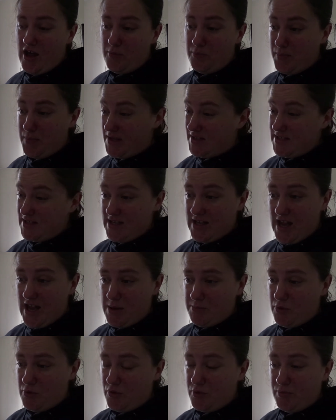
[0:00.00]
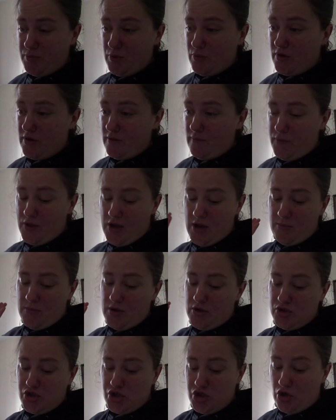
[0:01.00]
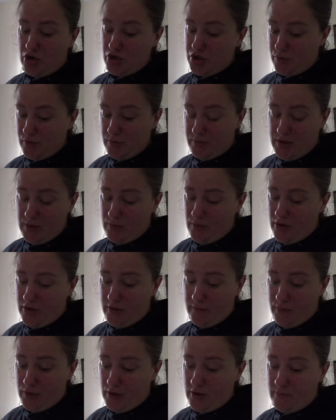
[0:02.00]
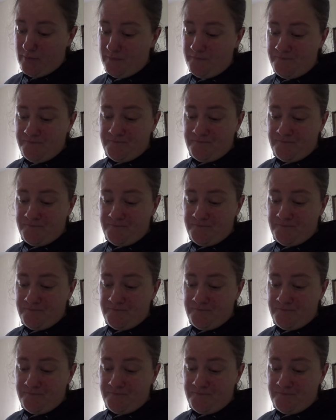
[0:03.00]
Big T Gamer would be one of them, Josh would be one of them,